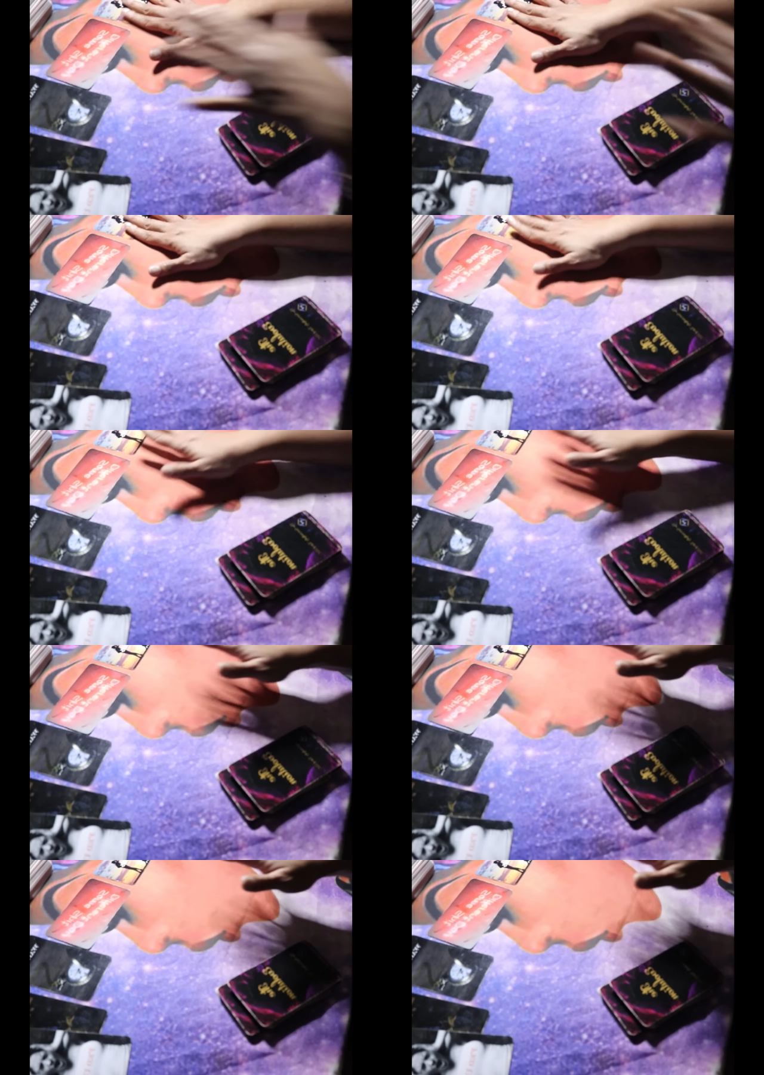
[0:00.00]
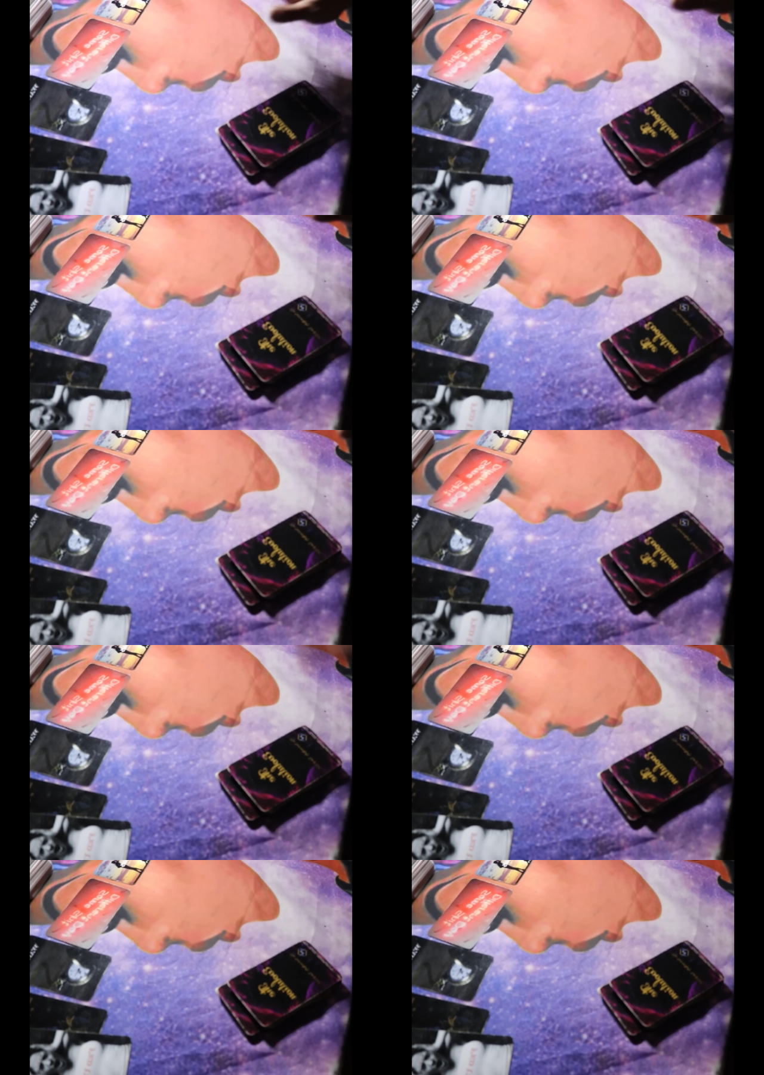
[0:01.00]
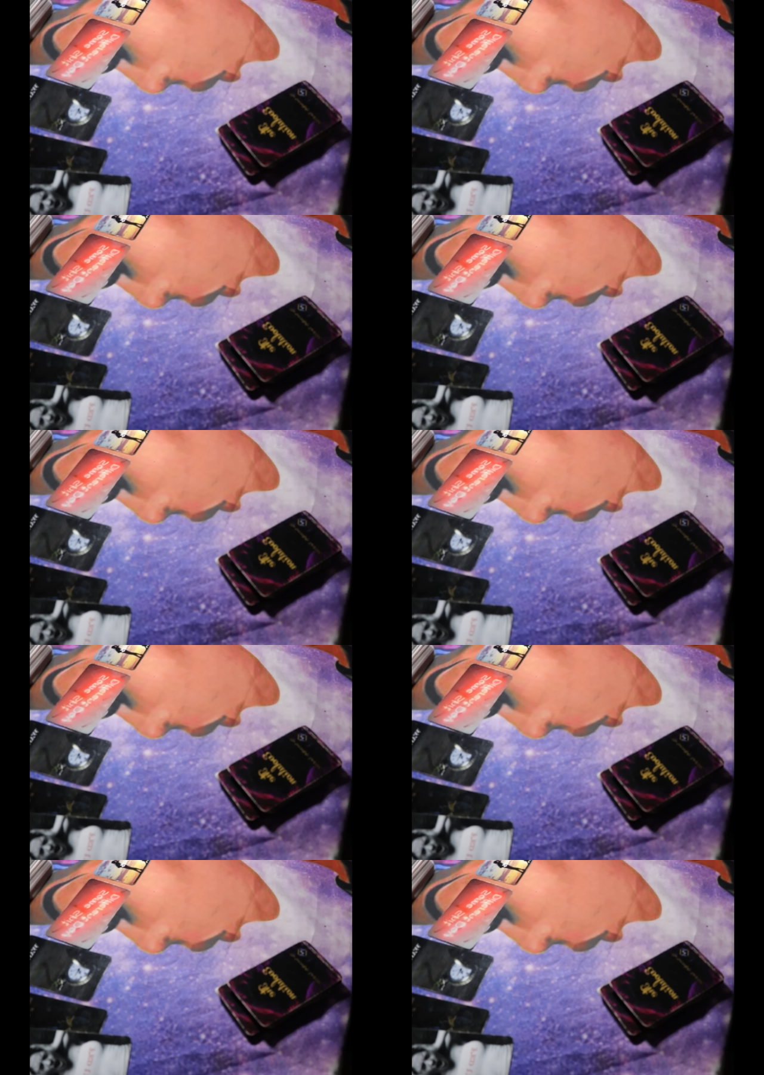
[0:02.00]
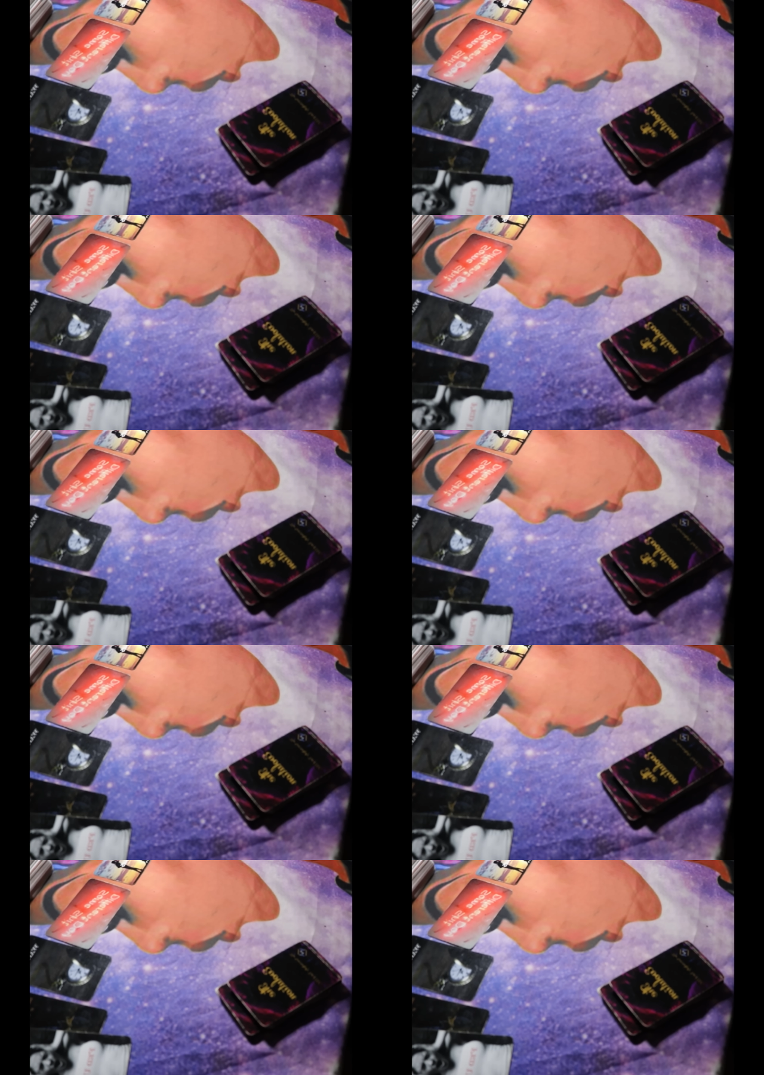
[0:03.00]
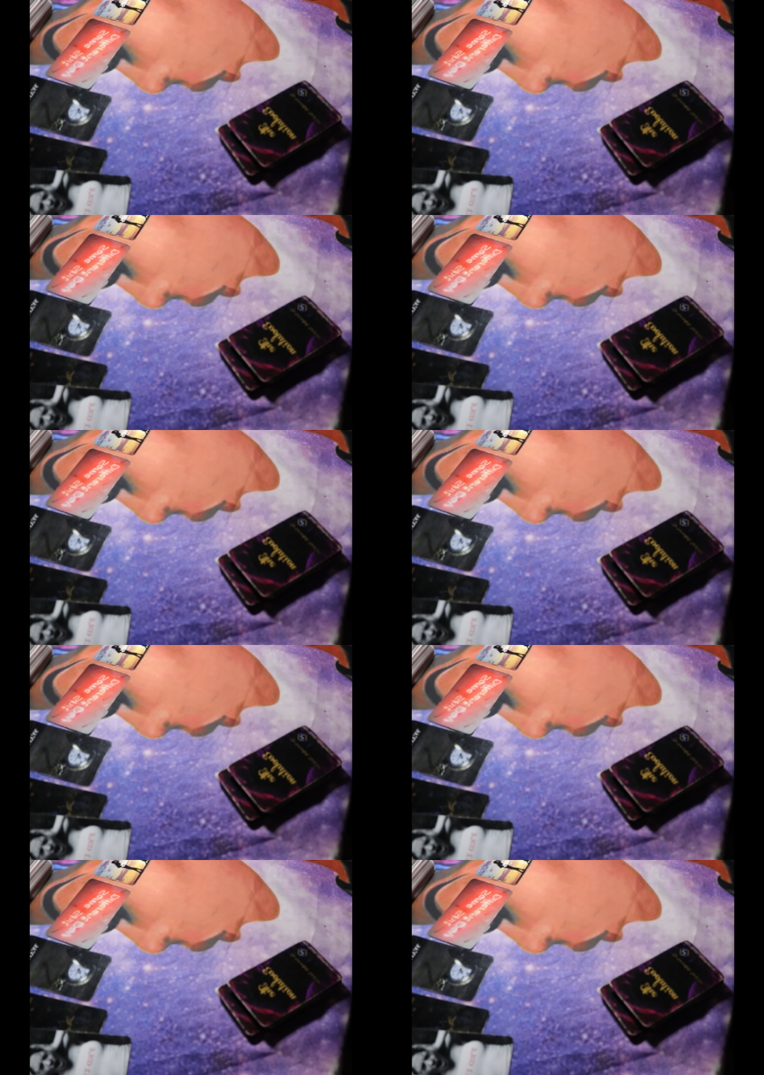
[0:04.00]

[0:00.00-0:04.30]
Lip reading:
[unreadable: no face in view]